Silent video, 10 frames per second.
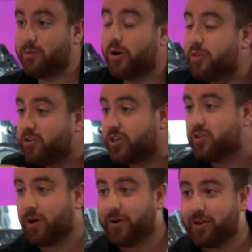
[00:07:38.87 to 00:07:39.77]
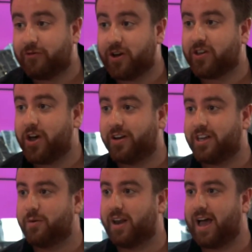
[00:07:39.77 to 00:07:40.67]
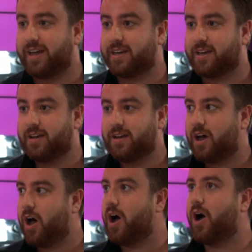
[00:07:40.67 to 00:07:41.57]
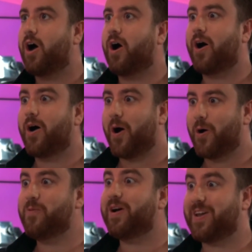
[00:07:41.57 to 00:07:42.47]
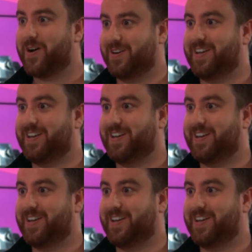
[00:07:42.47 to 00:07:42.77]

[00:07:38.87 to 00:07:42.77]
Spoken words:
It's one of those tunes that when you first heard it, you were like, oh my God.